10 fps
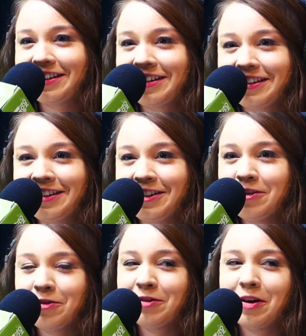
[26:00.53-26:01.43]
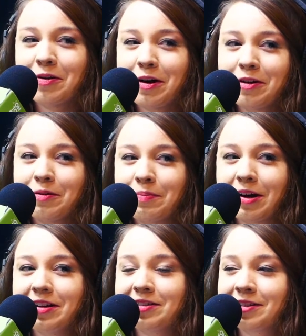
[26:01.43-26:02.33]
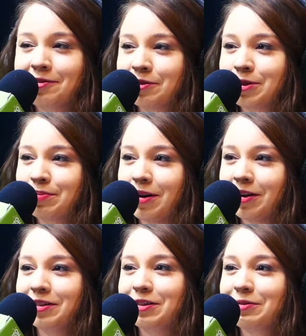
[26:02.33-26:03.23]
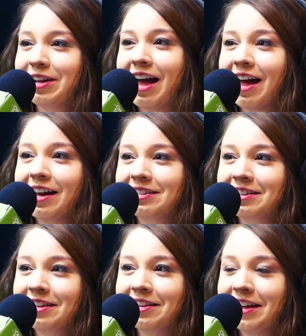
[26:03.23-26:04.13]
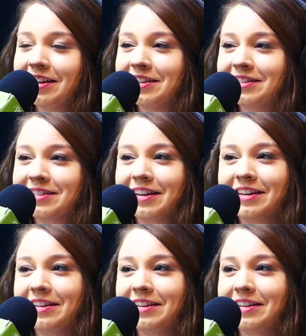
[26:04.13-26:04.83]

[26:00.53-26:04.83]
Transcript: you don't know how your body's going to respond or react. And then it's like.